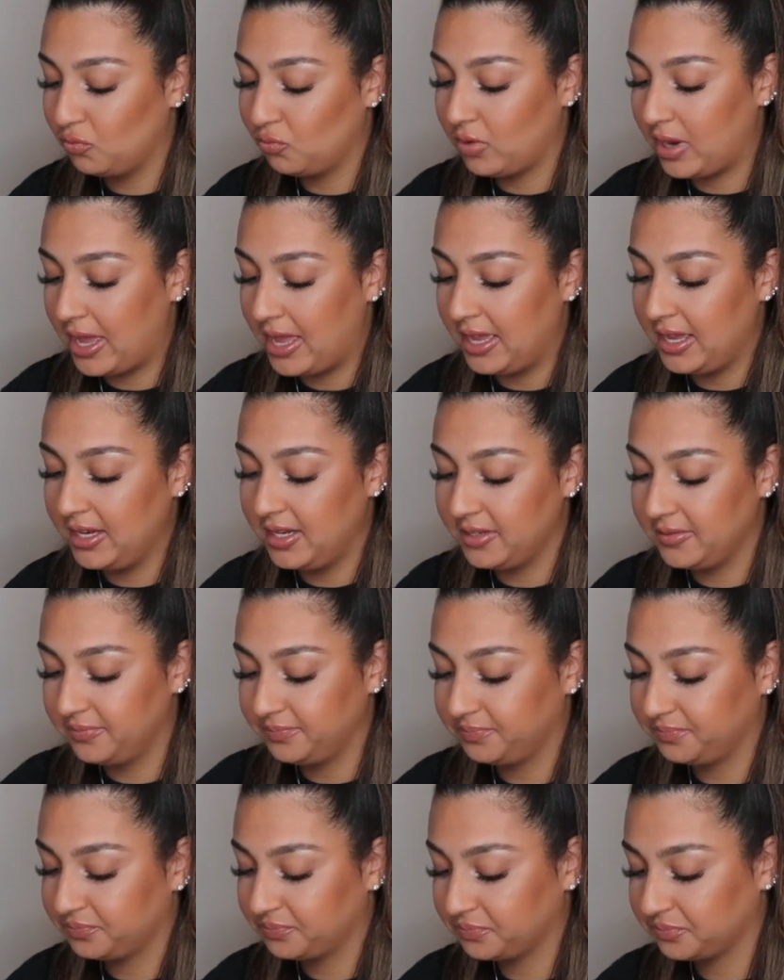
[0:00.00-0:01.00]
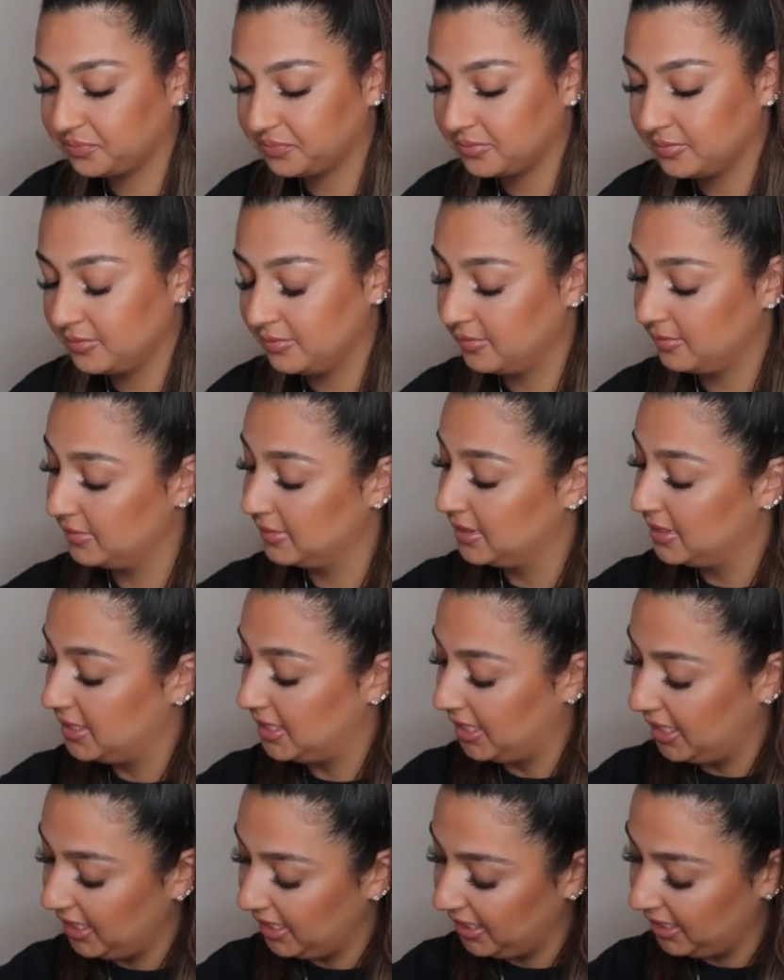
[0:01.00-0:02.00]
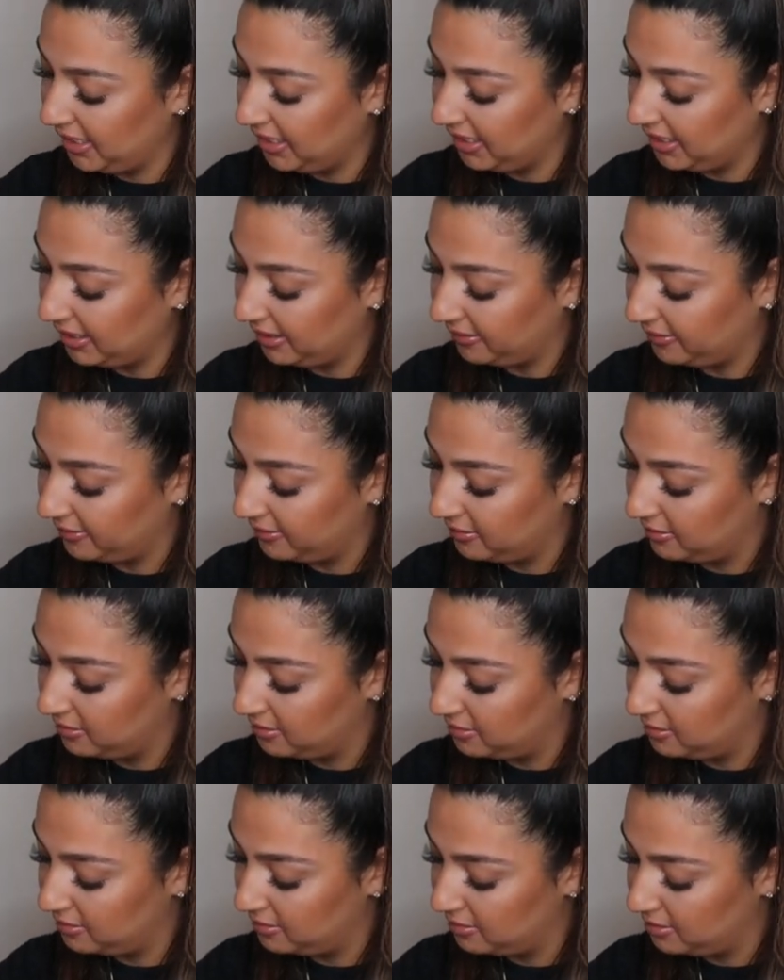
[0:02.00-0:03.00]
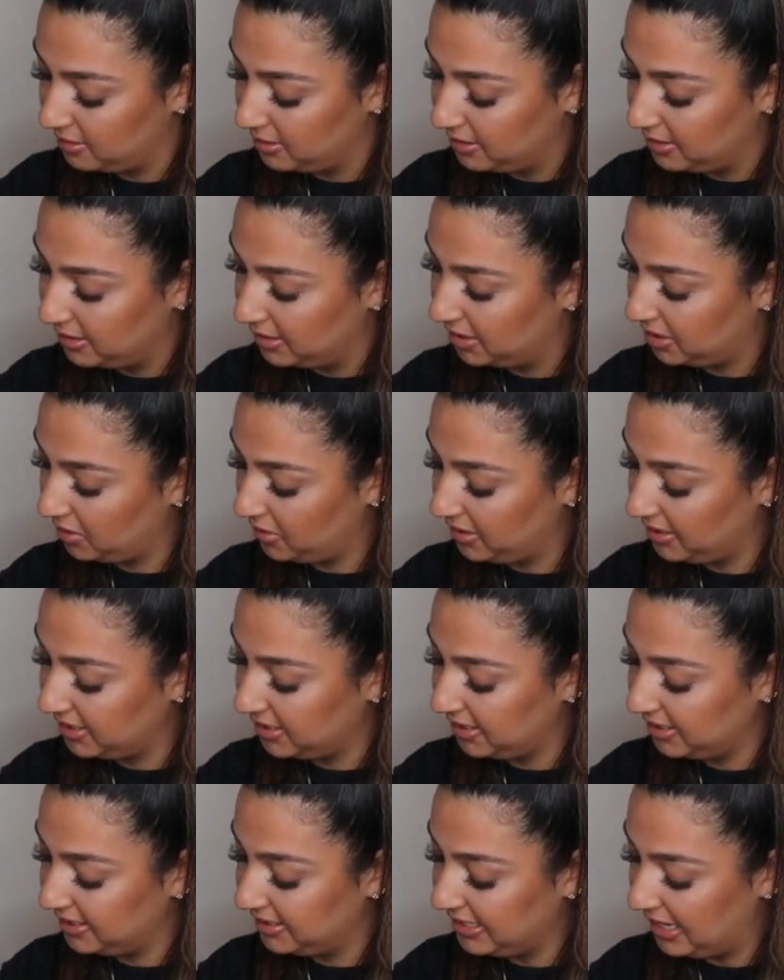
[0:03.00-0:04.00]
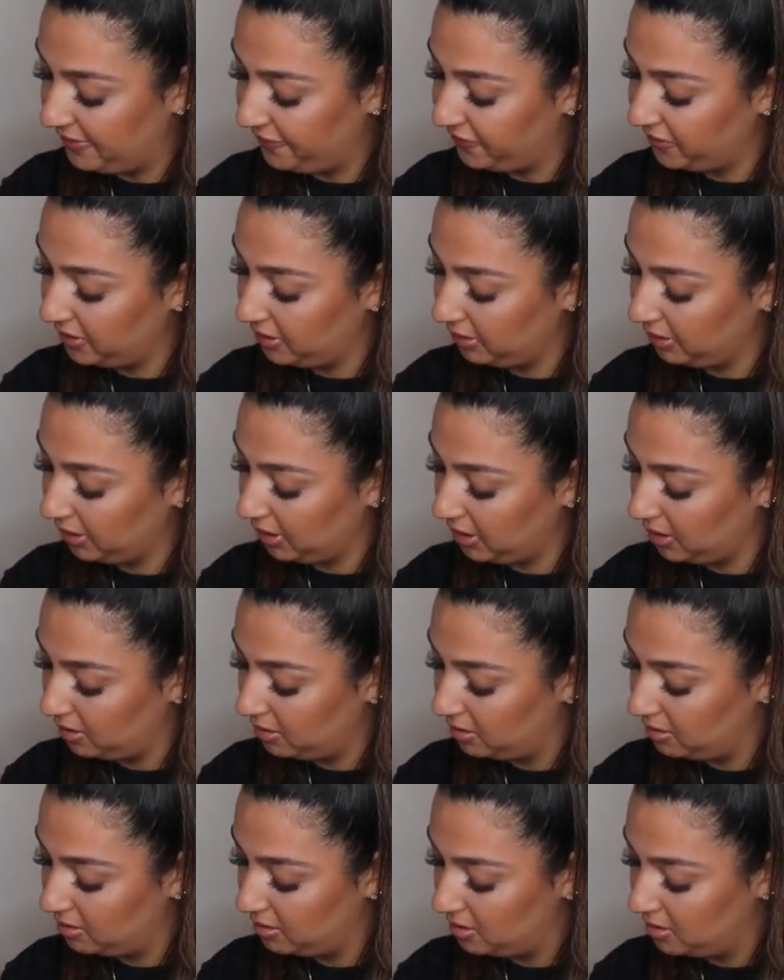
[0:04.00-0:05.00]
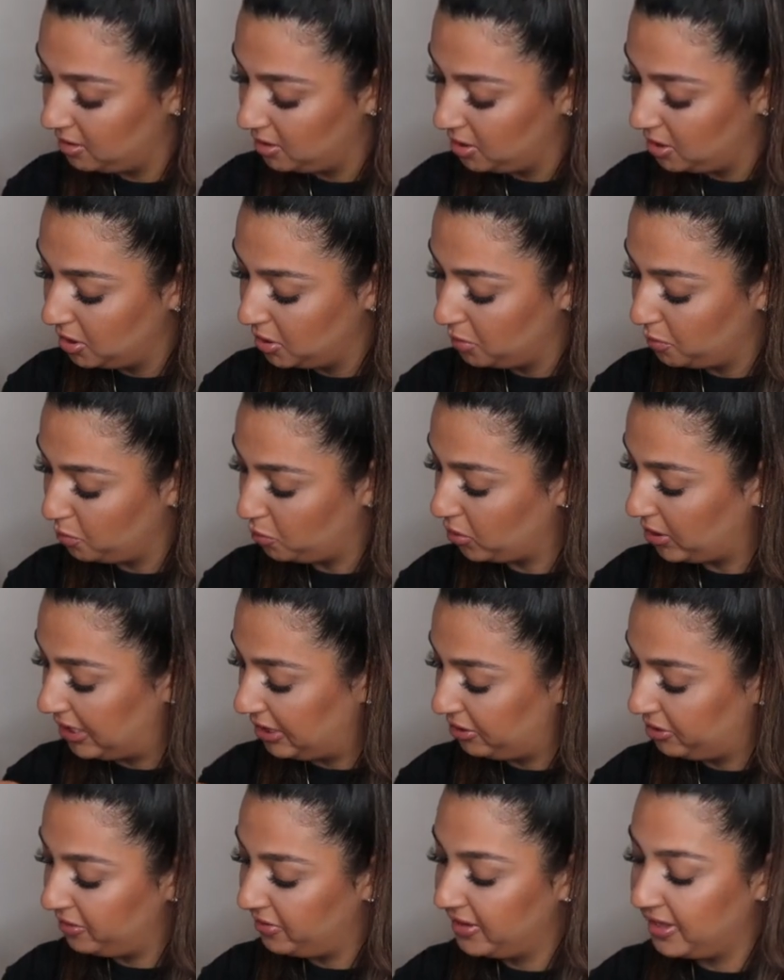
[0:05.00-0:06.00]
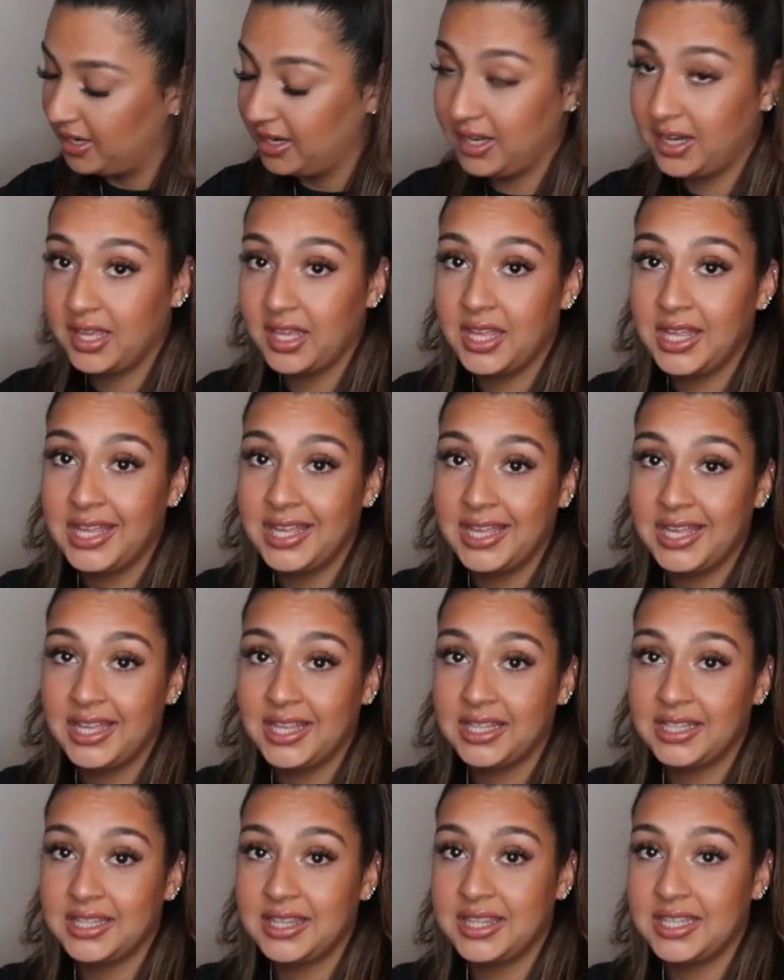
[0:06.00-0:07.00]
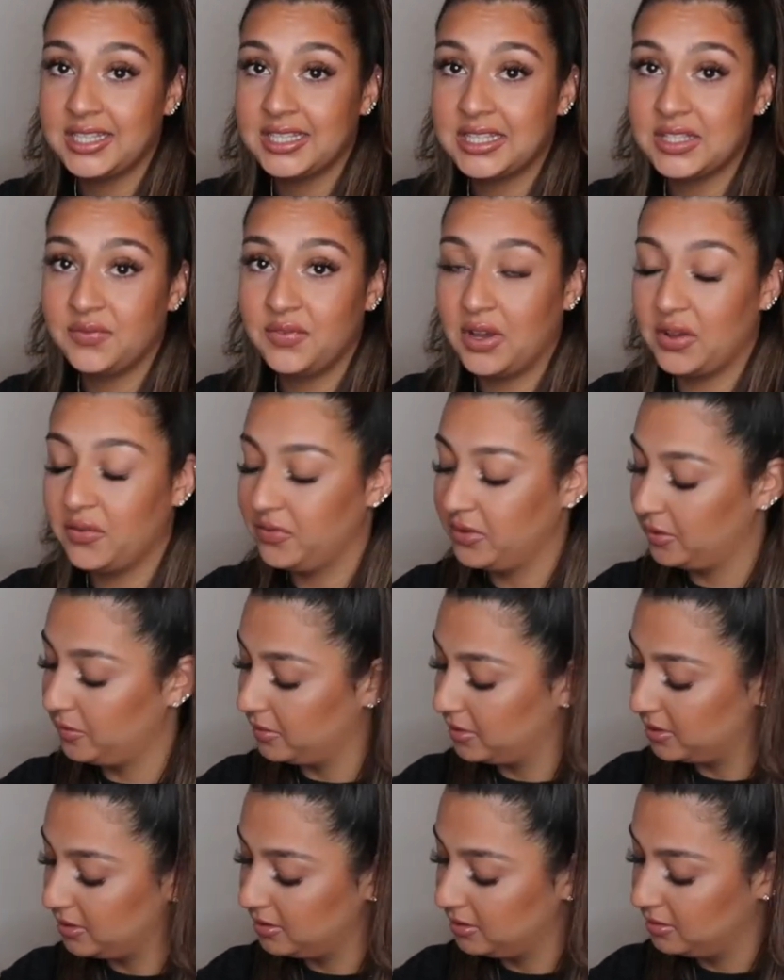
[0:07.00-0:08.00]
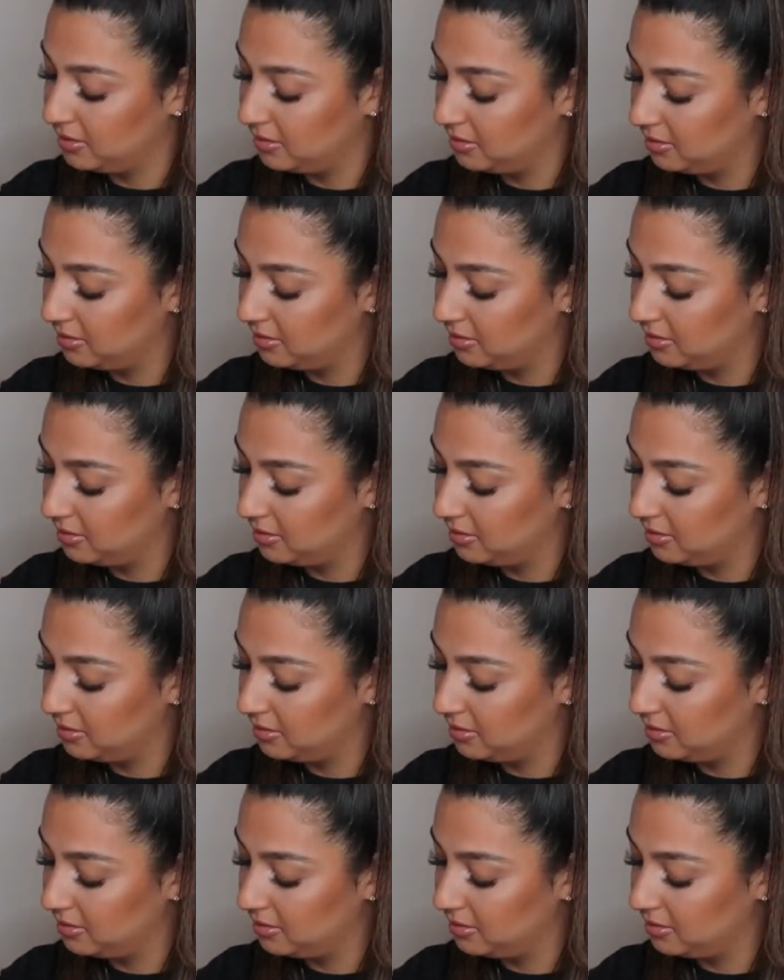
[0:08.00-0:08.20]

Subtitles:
Red. Dang. So this is definitely brighter than this velvet one.